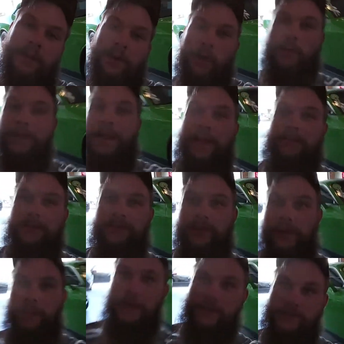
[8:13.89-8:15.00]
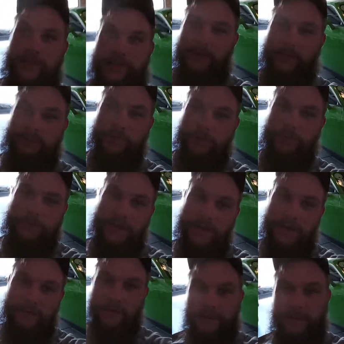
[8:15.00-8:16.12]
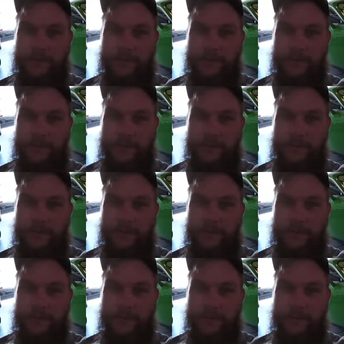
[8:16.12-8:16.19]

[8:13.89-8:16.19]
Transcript: Hope you guys enjoyed watching this short video.